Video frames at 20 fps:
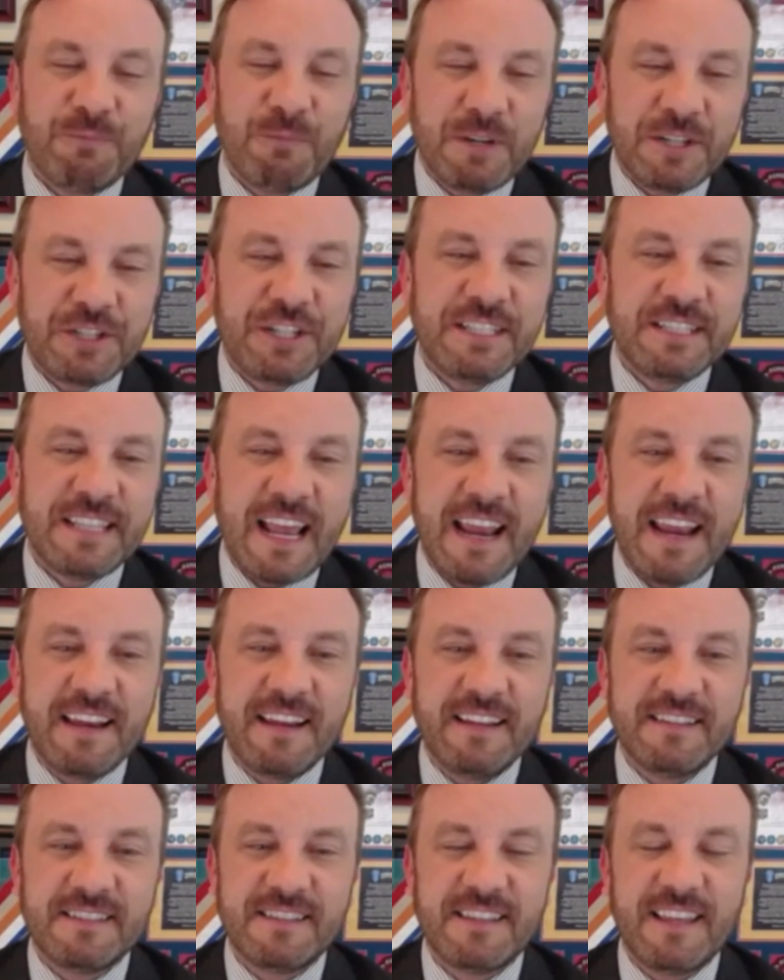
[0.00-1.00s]
she's
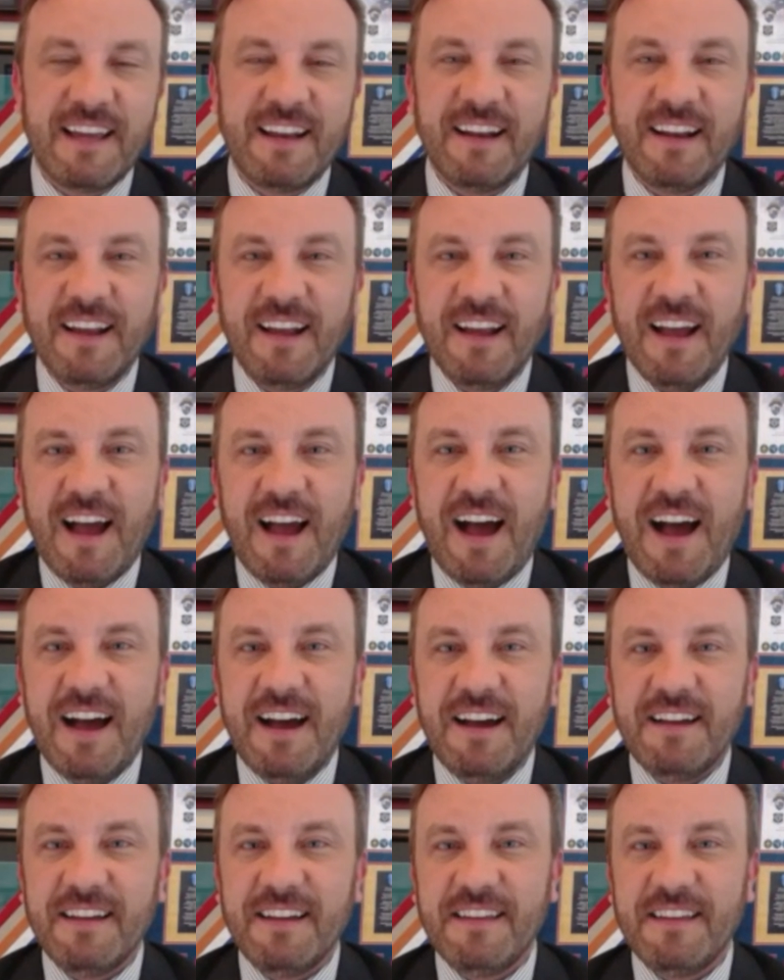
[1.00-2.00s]
saying is that
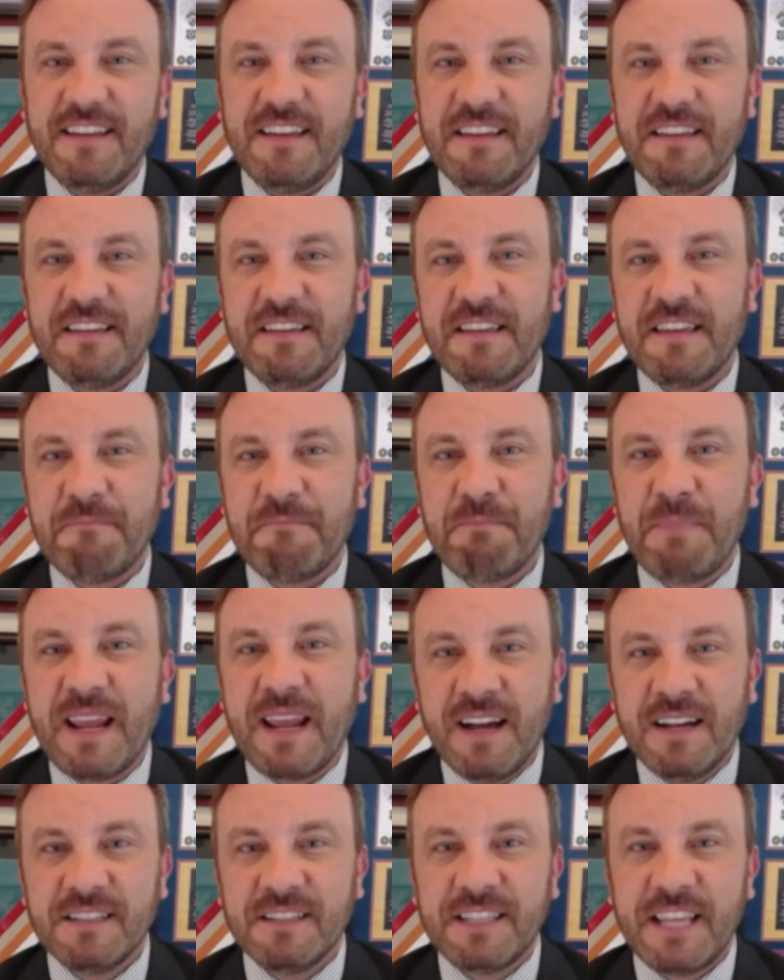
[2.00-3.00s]

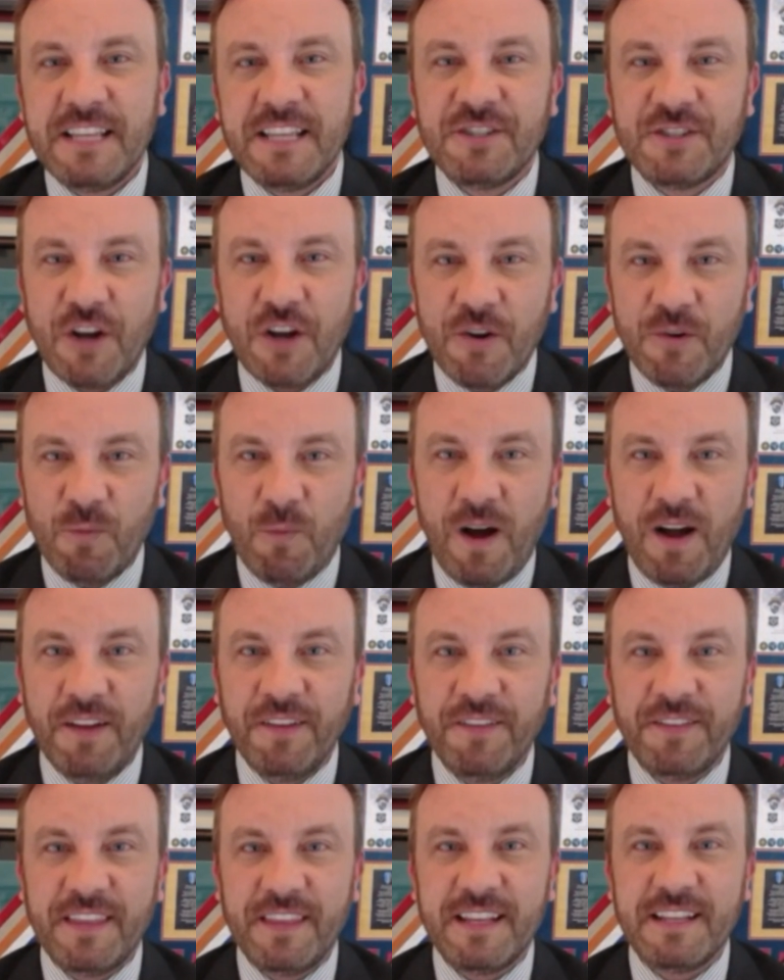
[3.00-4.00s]
because he
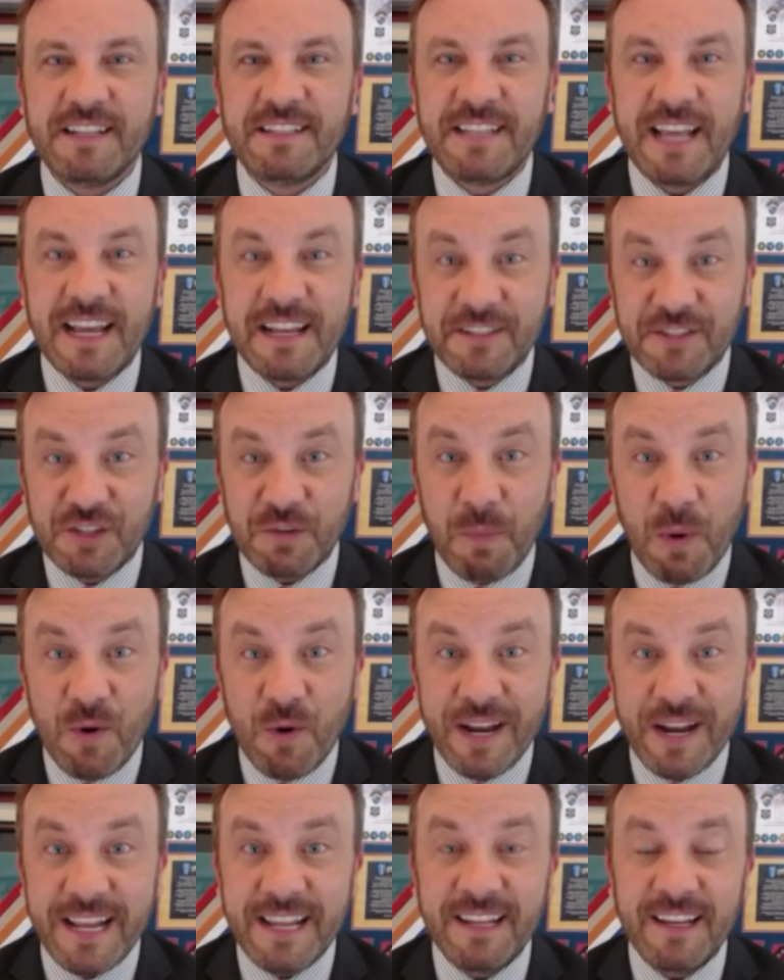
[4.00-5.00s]
stonewalled the
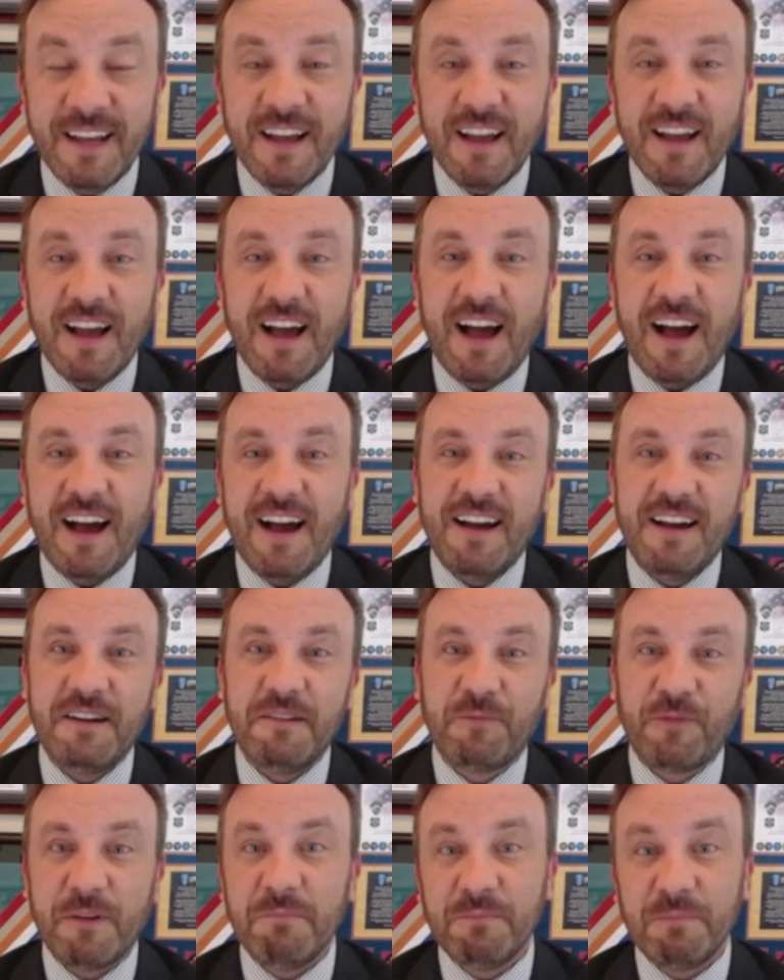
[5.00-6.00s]
testimony
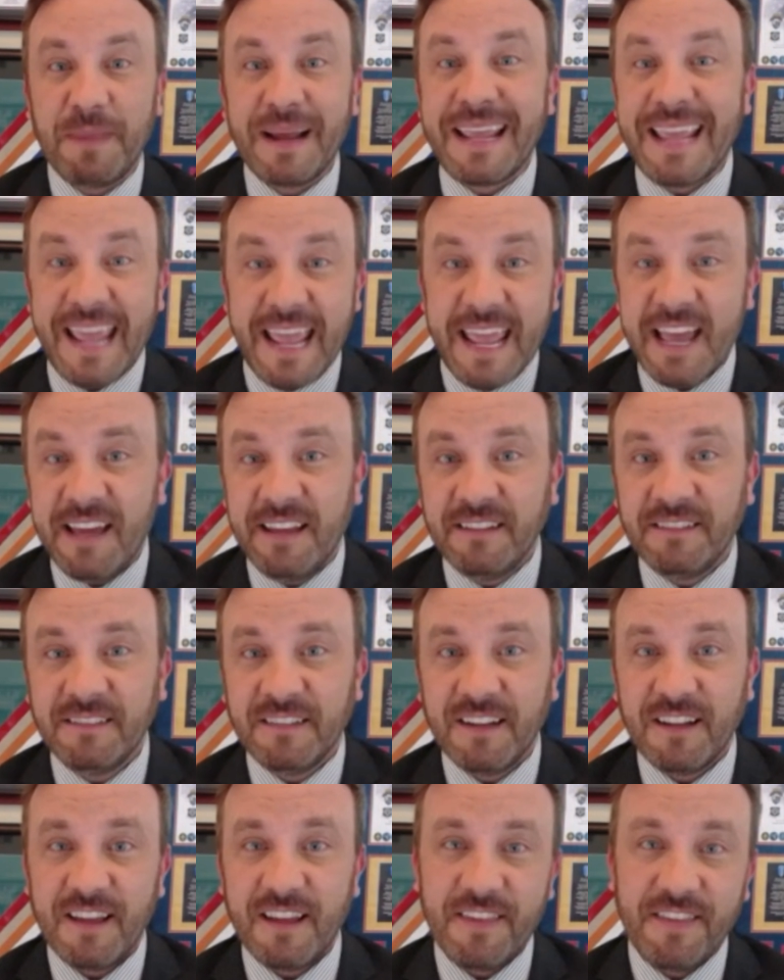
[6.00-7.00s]
from
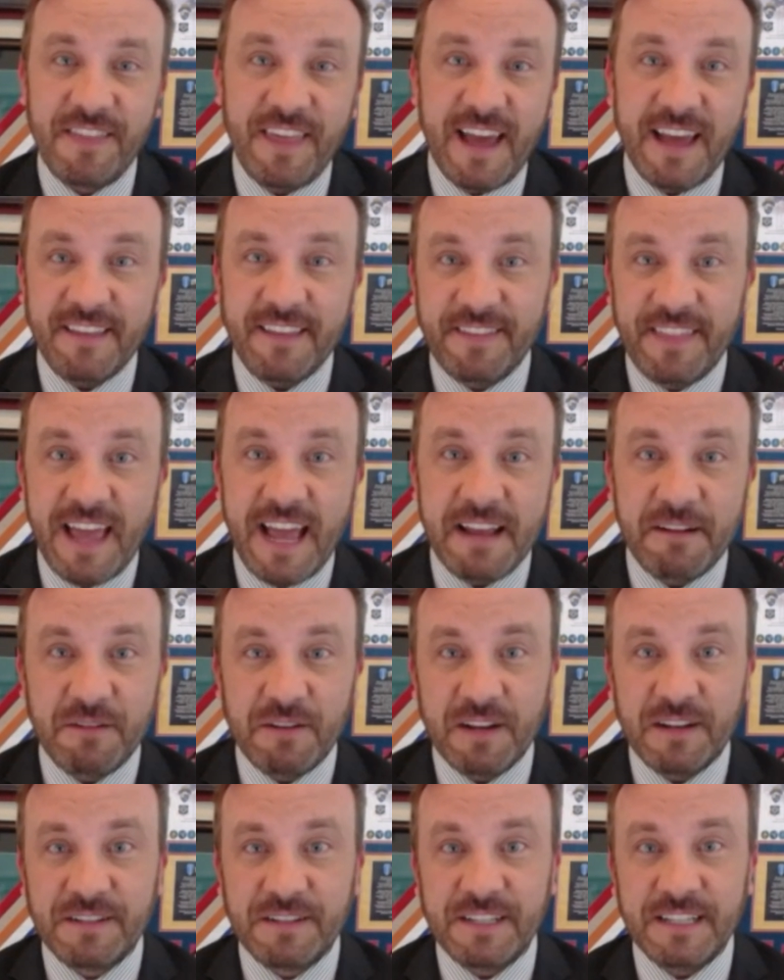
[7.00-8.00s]
McGahn,
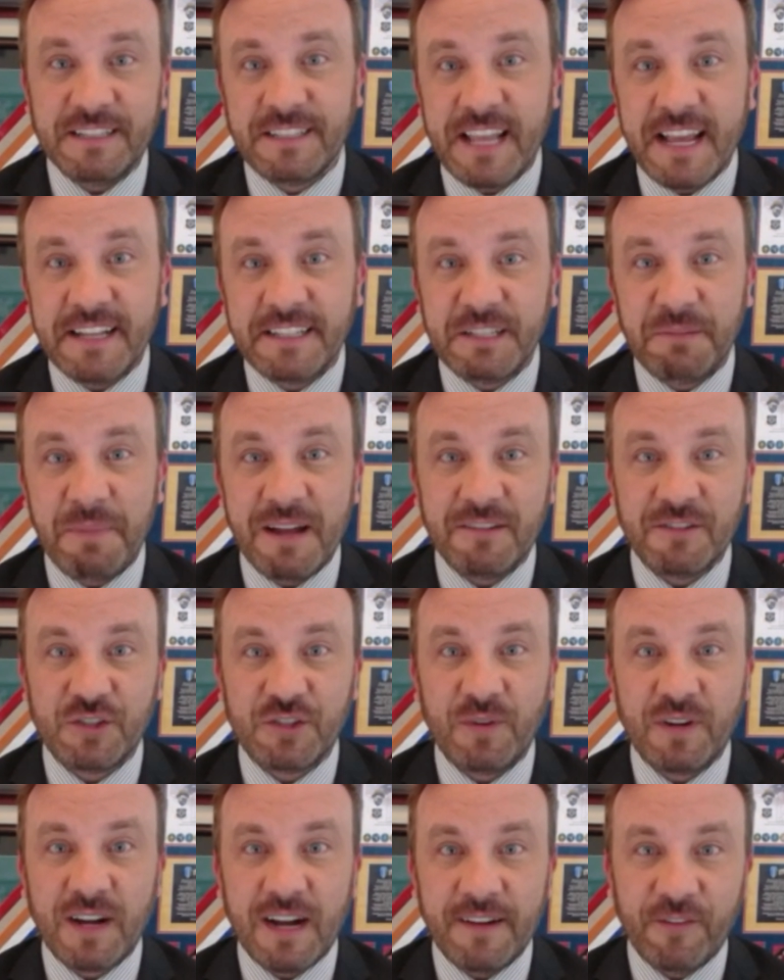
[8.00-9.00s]
that is
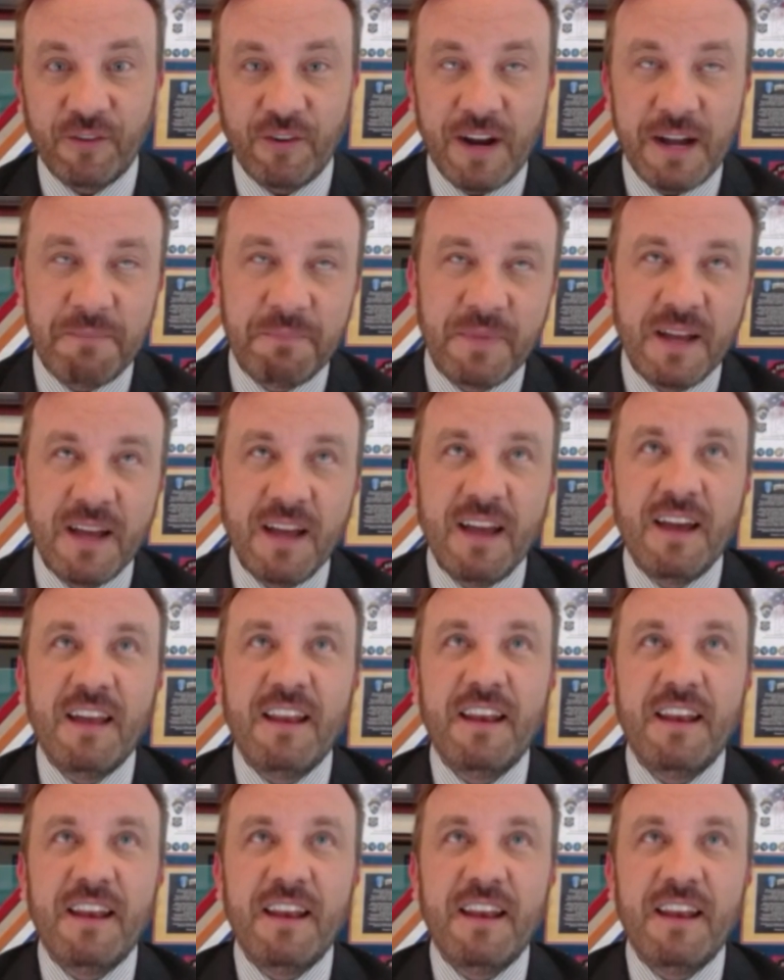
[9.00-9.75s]
tantamount to a cover-up.